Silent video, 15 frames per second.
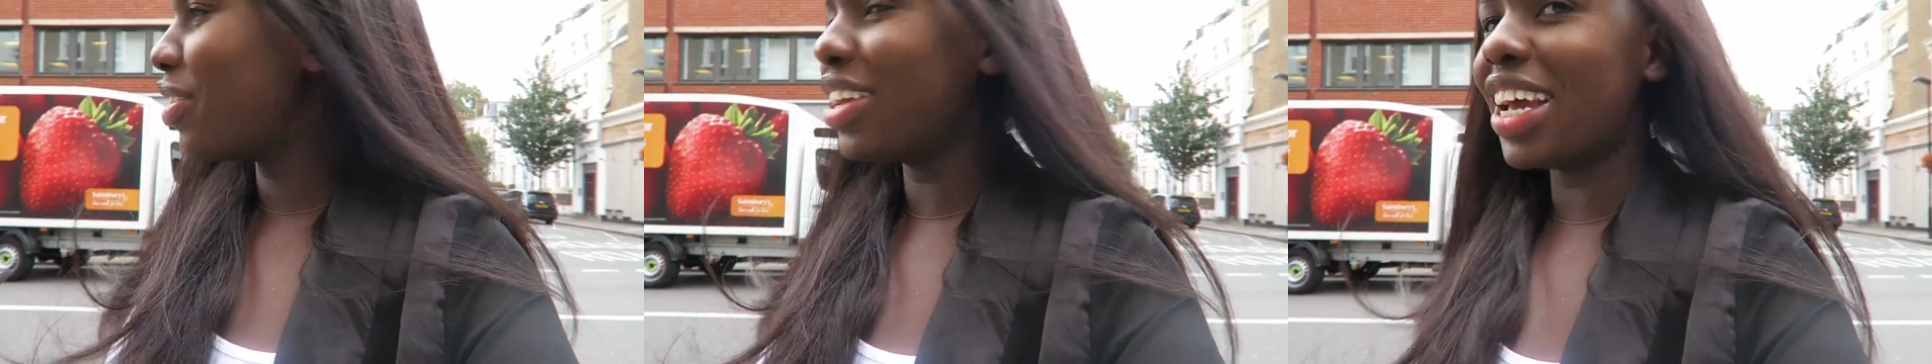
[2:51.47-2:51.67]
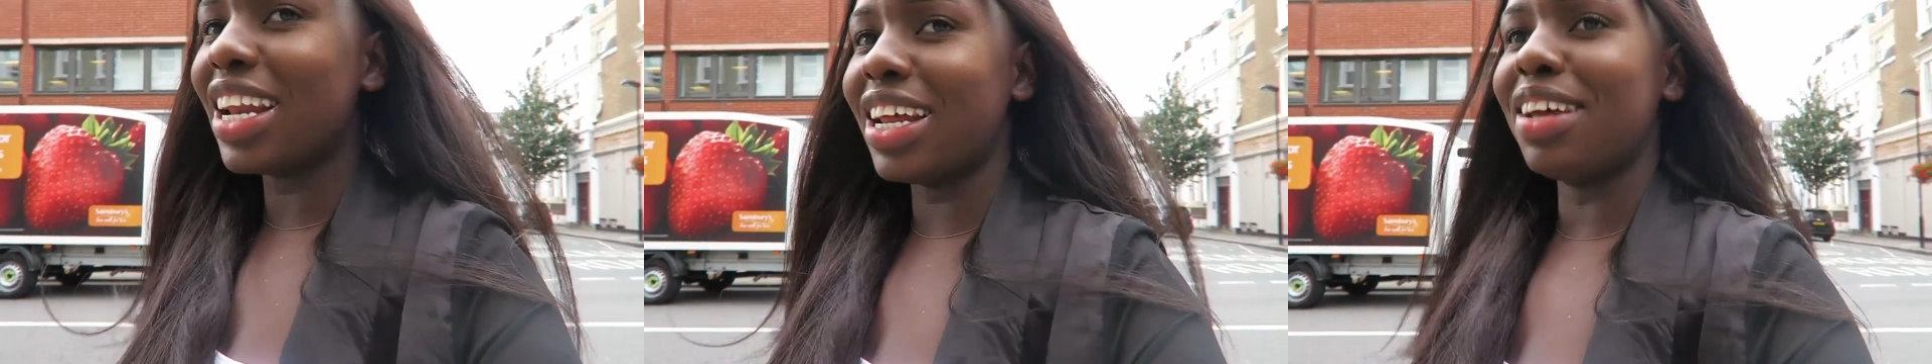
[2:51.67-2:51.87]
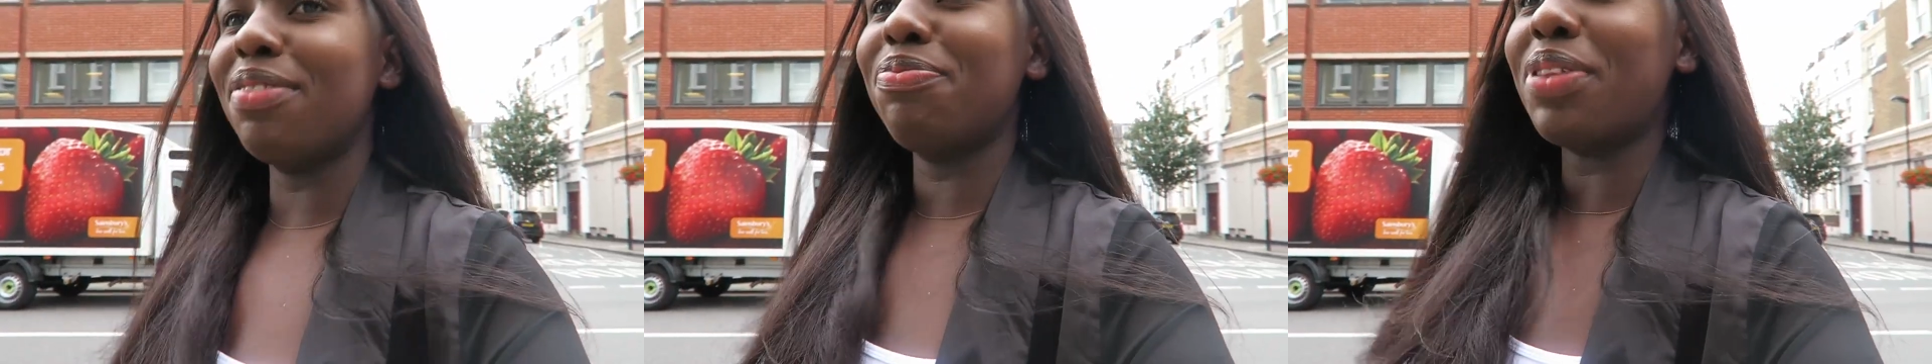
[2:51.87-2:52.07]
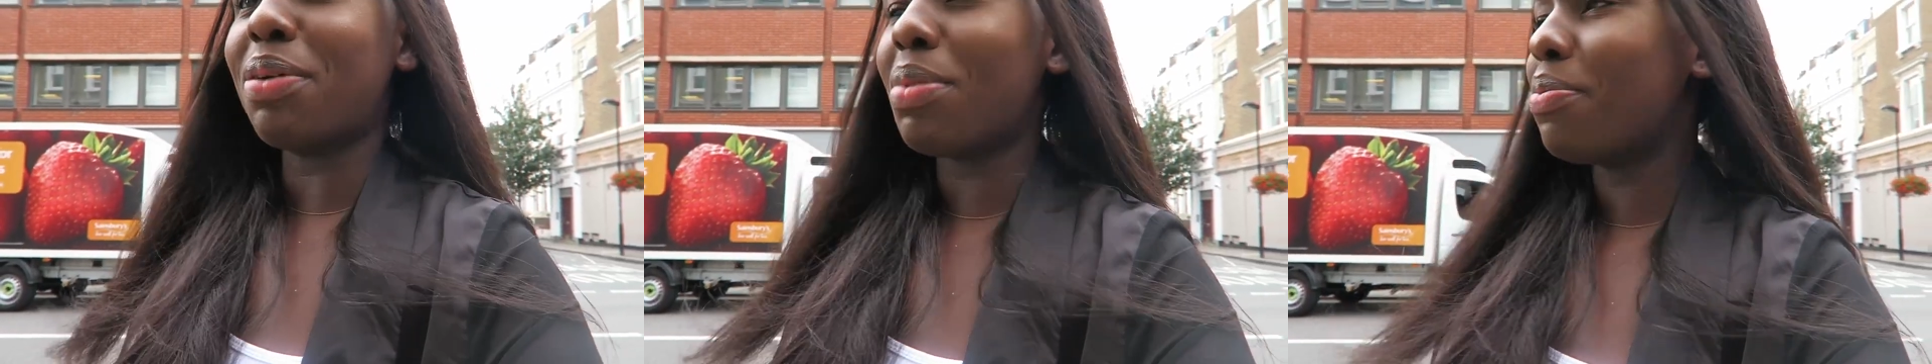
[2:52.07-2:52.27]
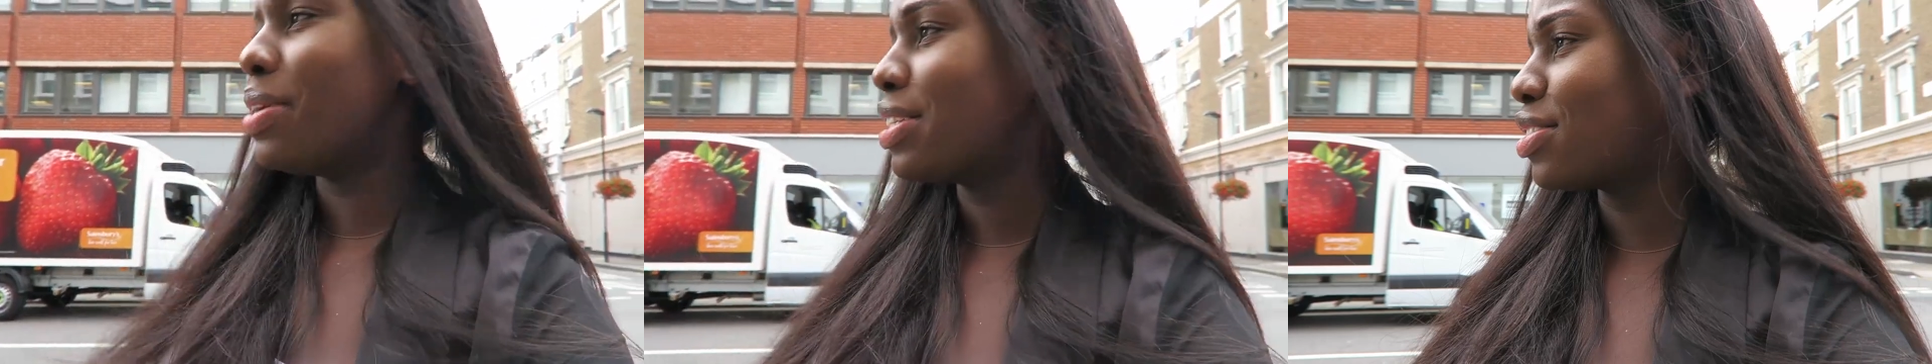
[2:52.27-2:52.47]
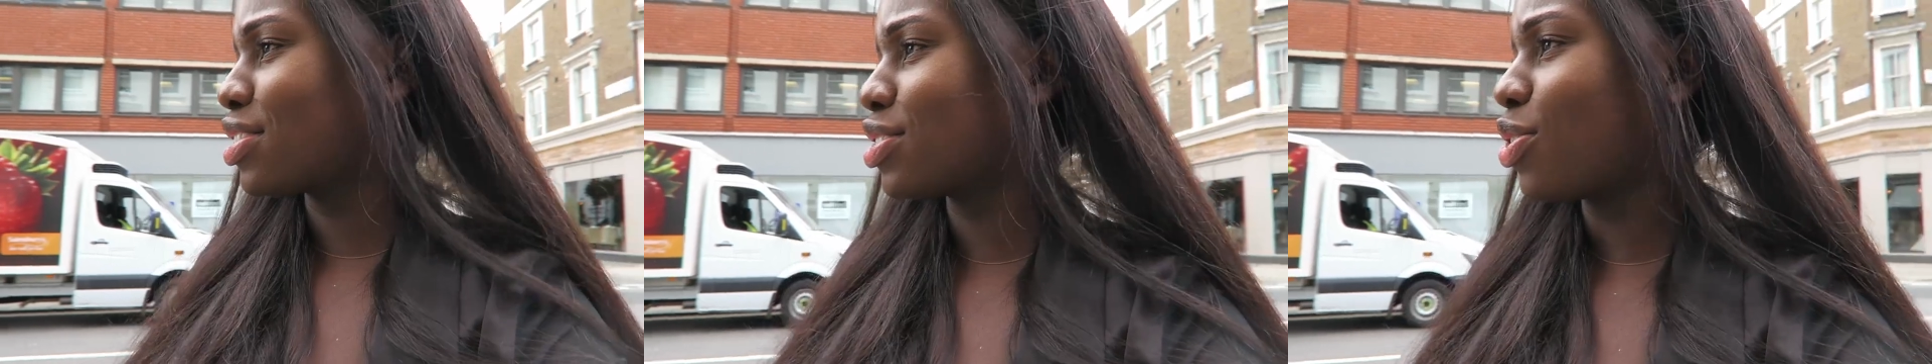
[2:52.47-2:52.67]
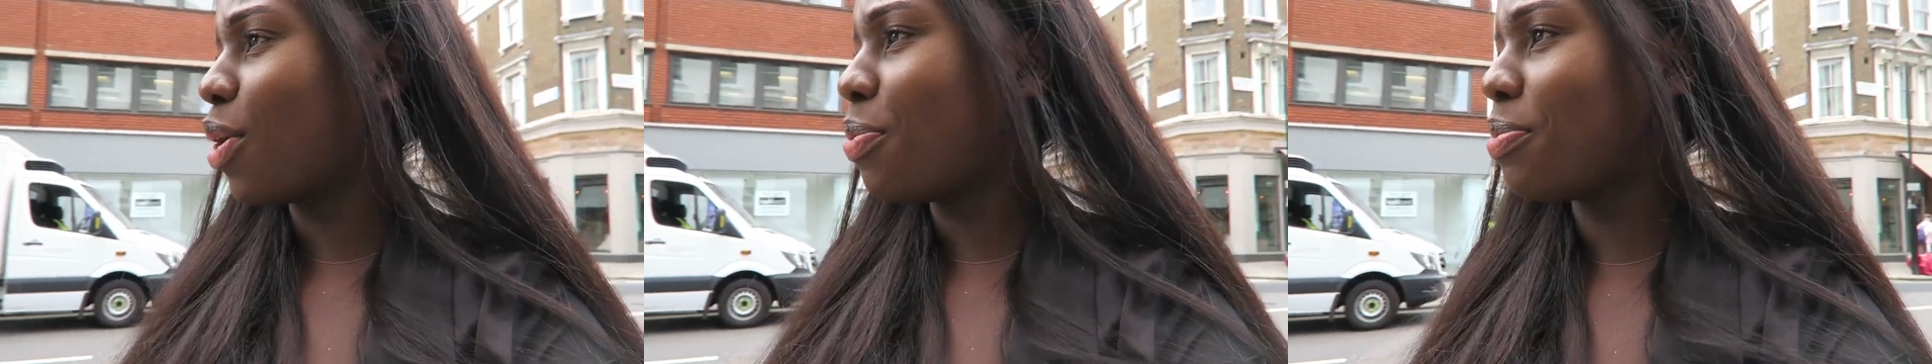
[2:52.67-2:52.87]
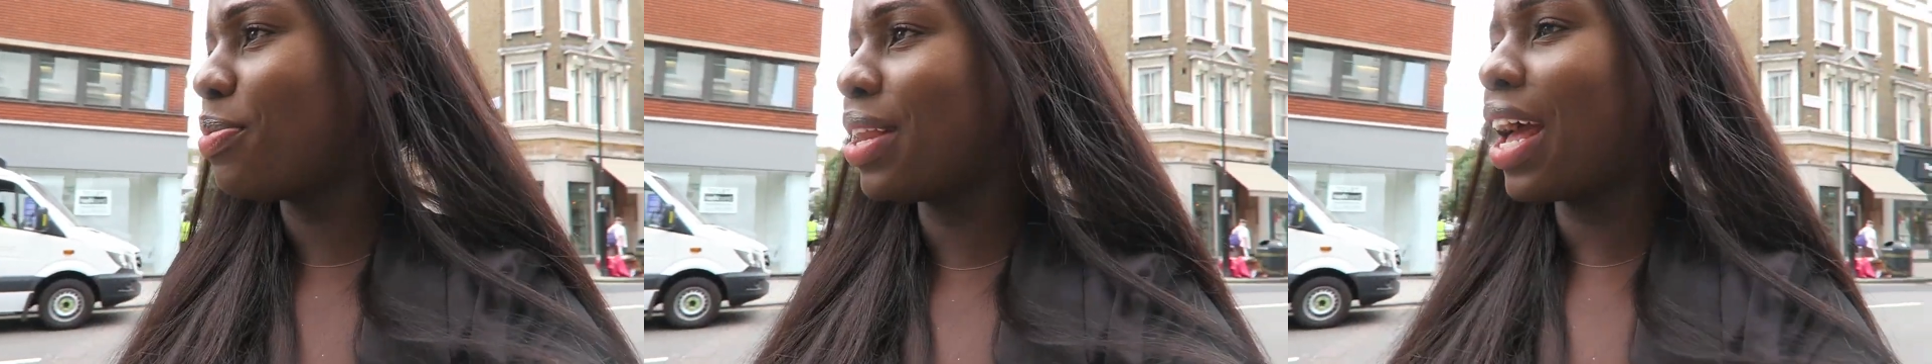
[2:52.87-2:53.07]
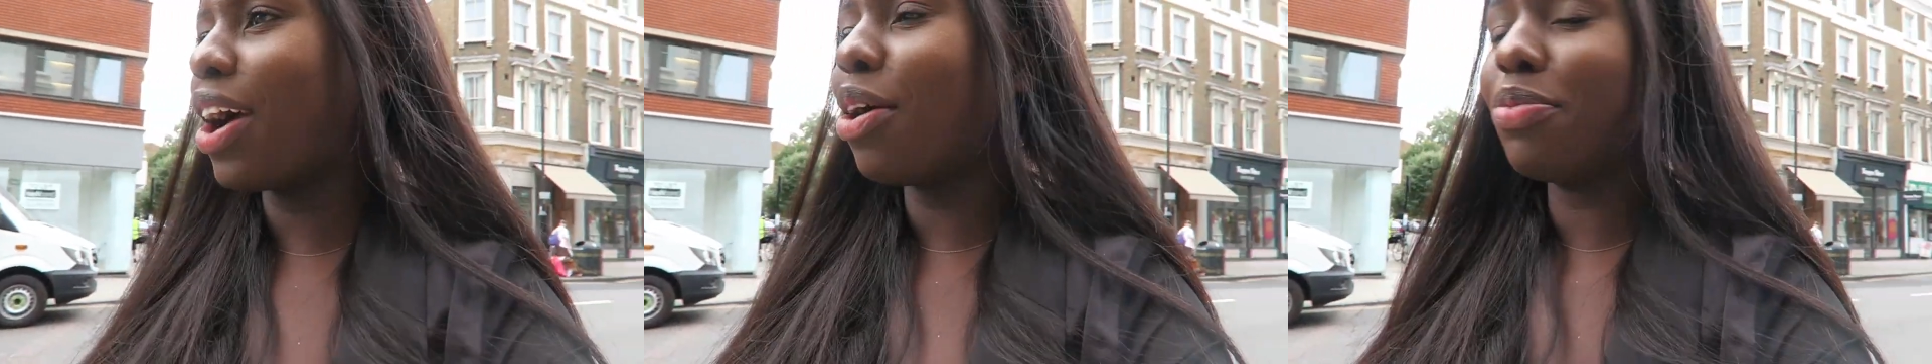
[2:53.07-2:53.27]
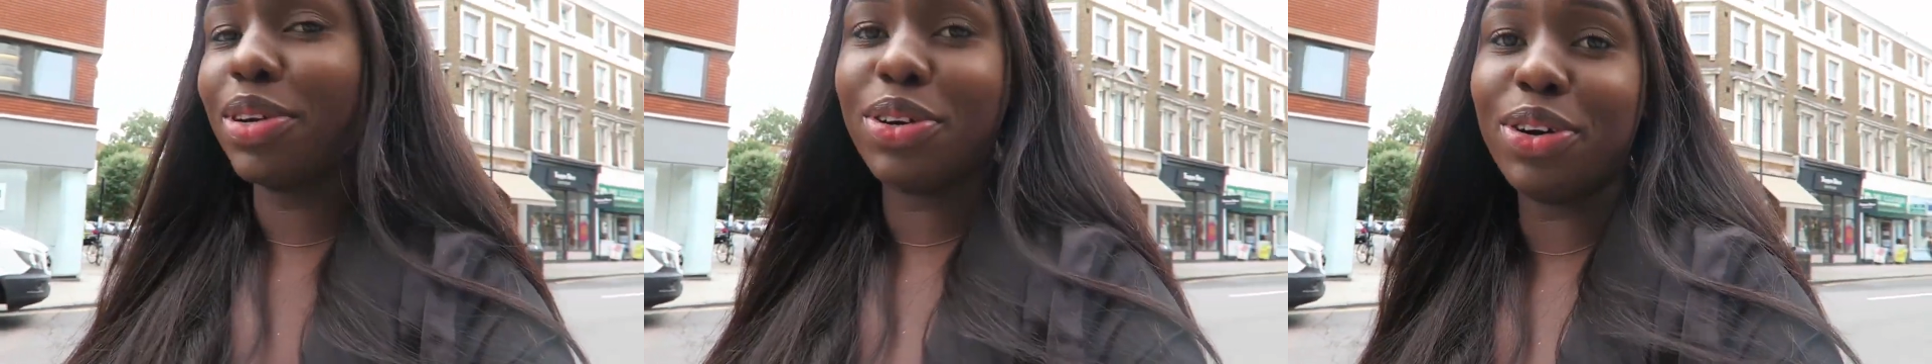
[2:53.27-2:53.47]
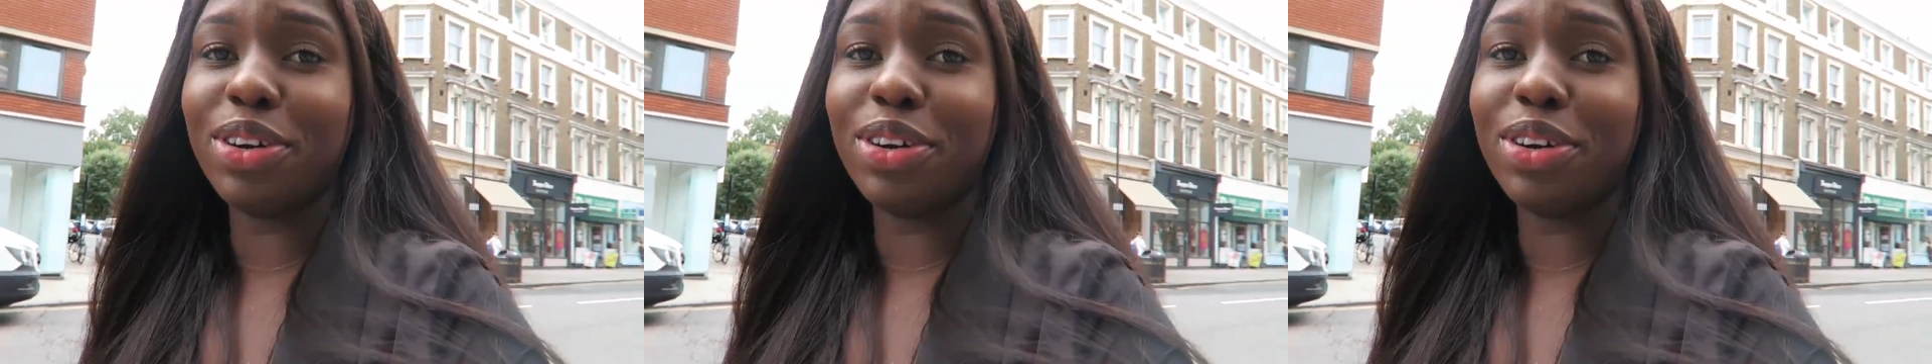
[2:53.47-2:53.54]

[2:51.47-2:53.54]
I don't get it. Am I meant to stop and be like, oh my